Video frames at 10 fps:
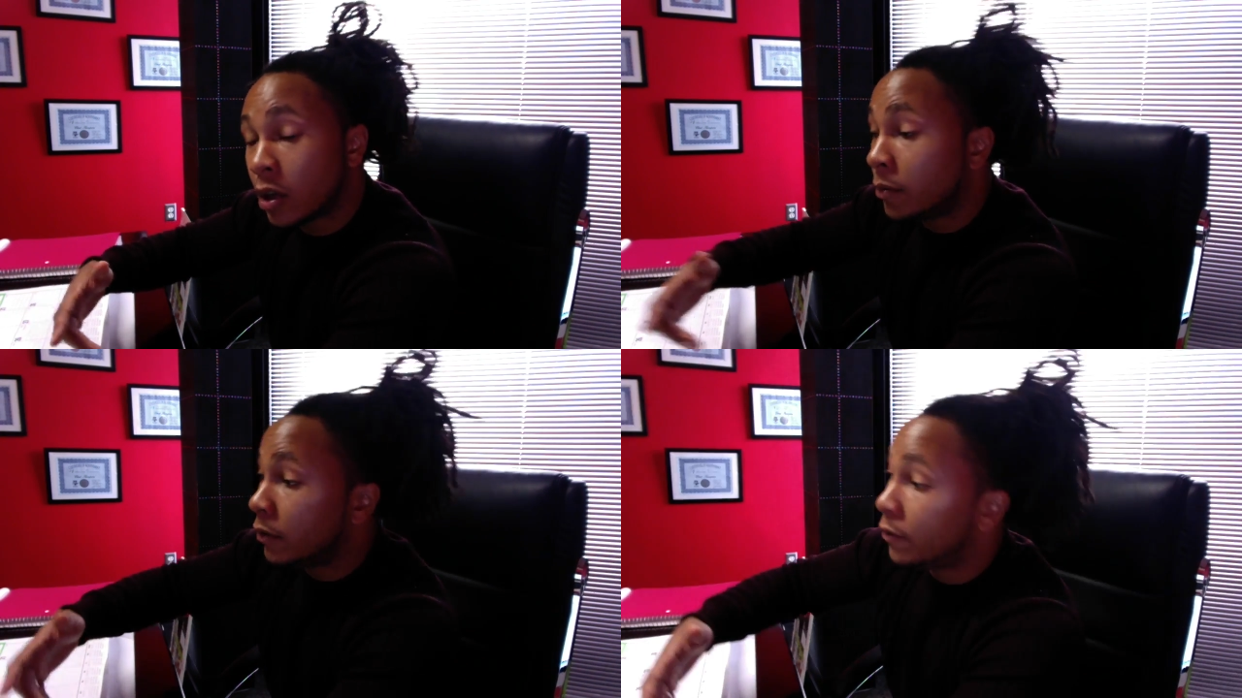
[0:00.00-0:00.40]

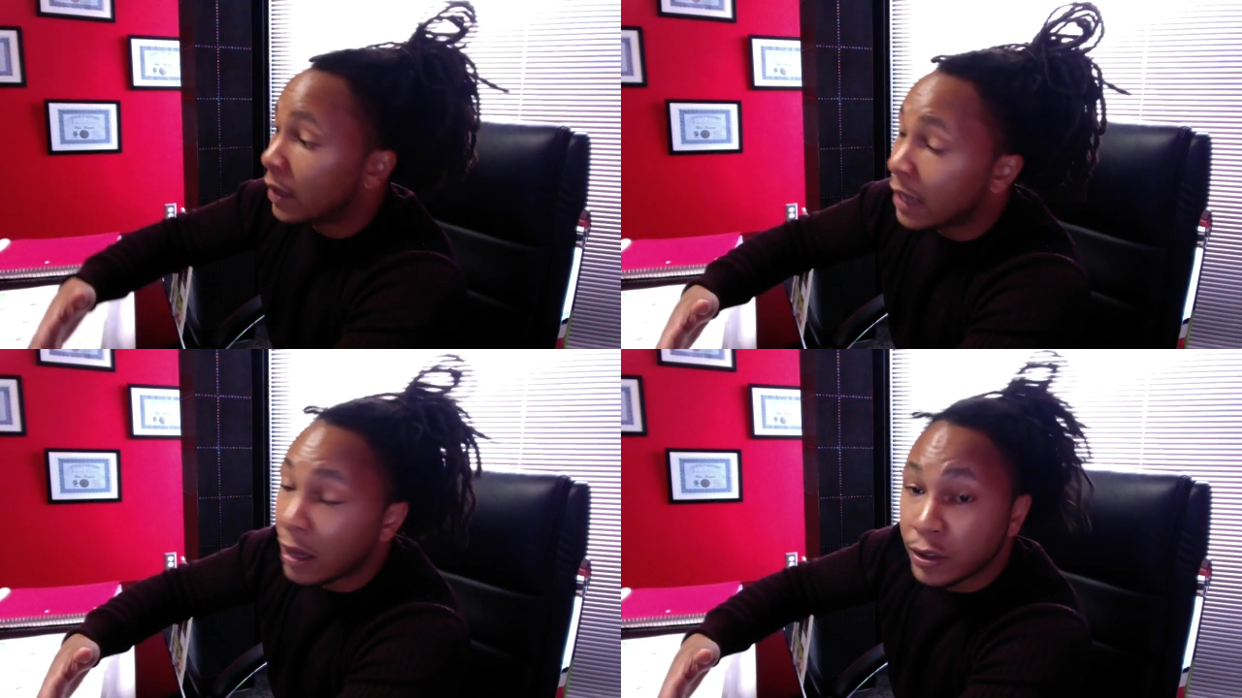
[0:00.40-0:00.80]
Come to
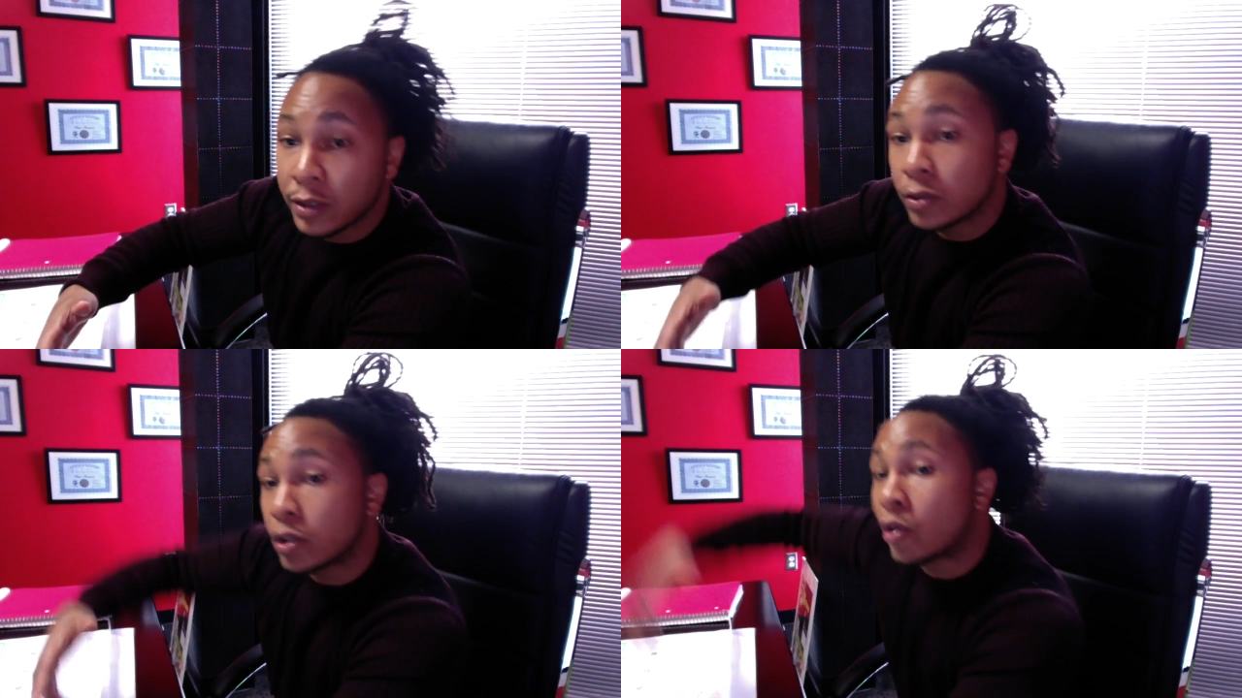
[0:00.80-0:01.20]
find out,
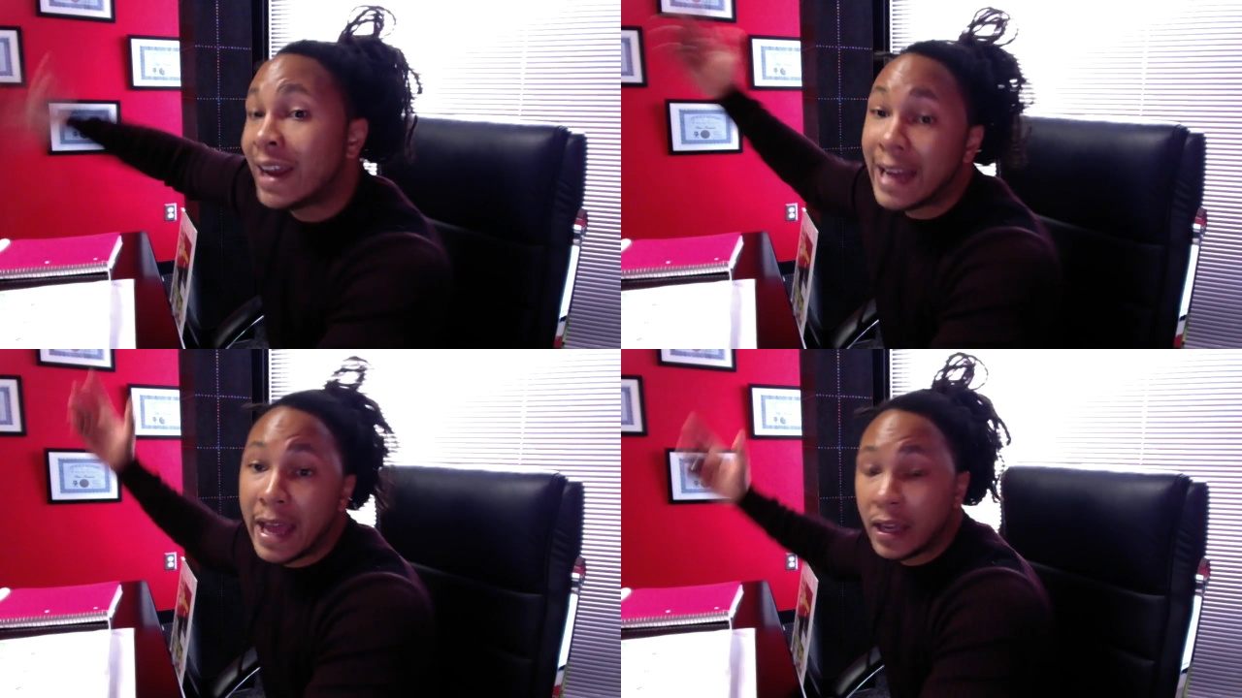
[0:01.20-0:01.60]
she was
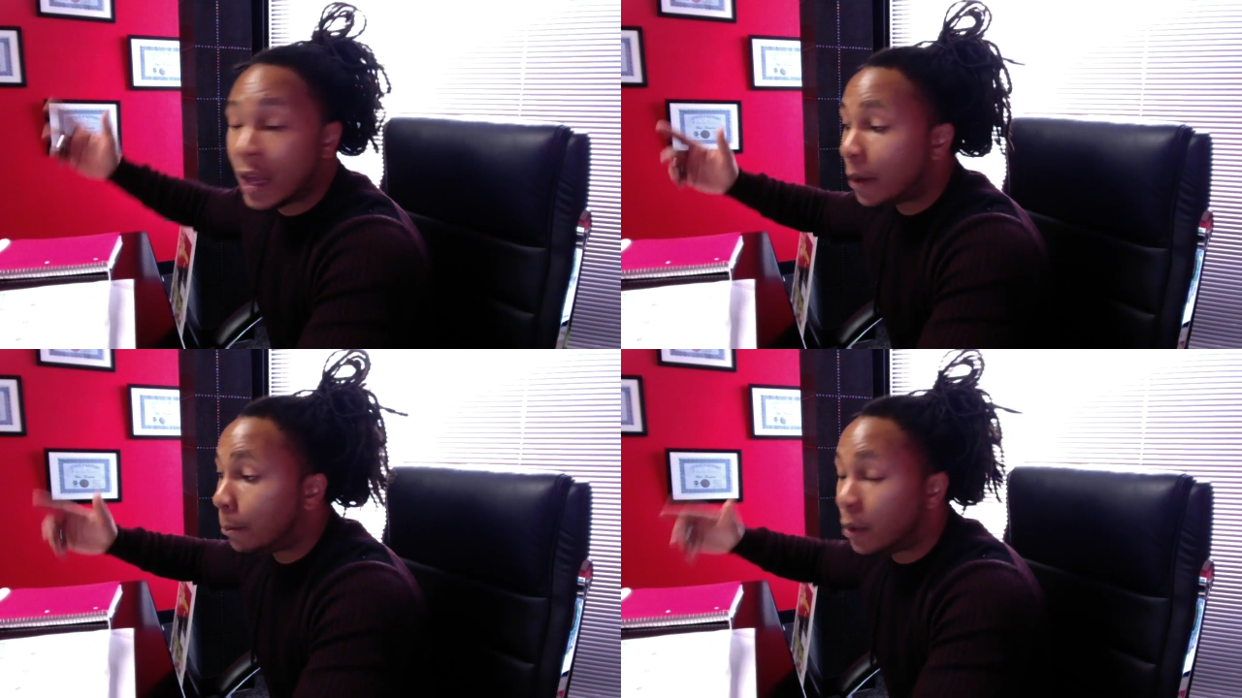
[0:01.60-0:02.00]
great at it,
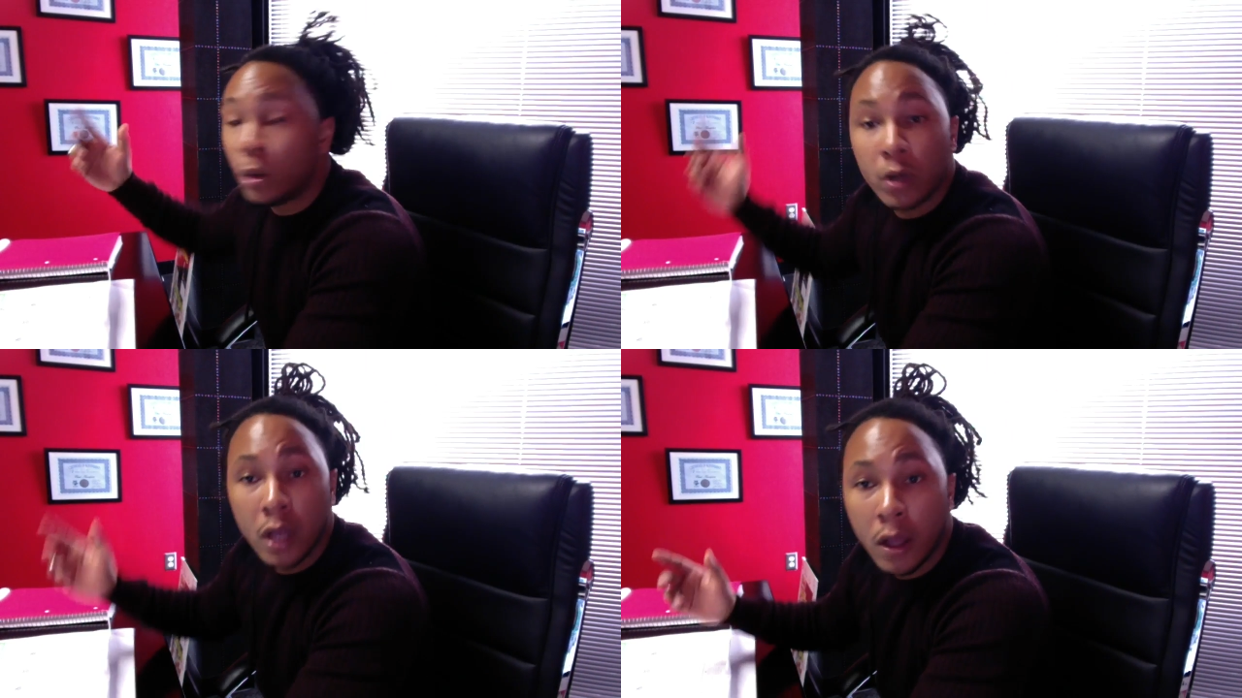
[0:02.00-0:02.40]
like
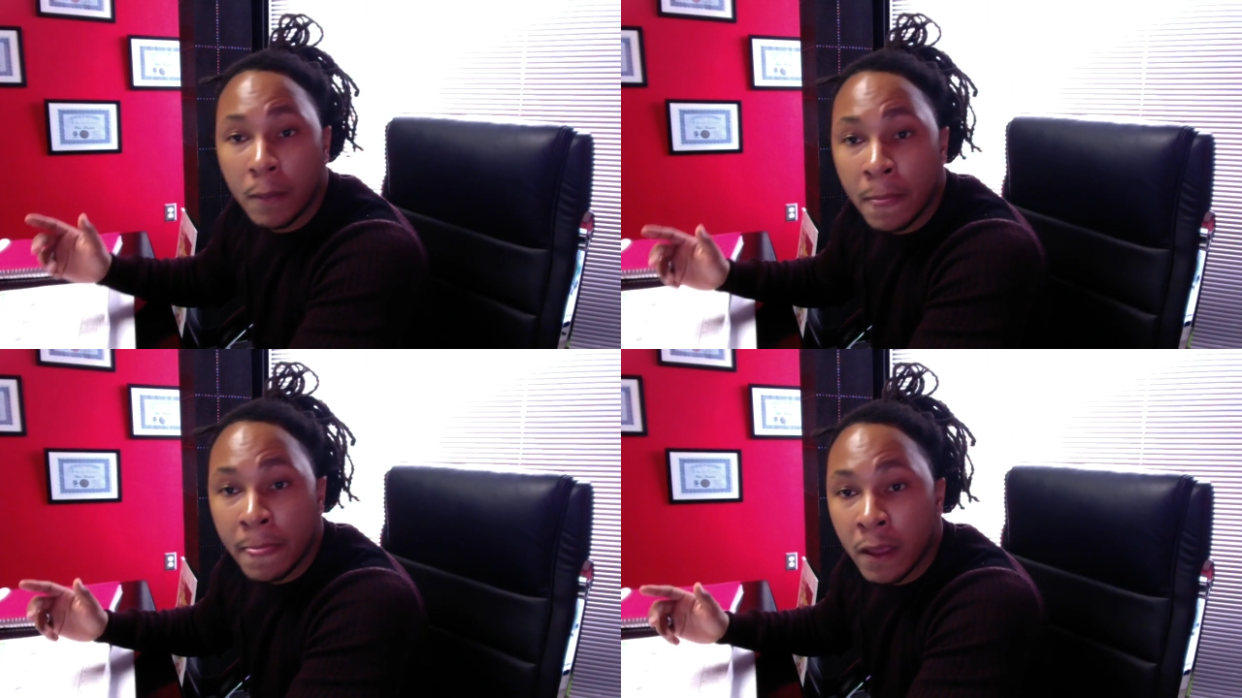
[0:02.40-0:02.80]
blew it up.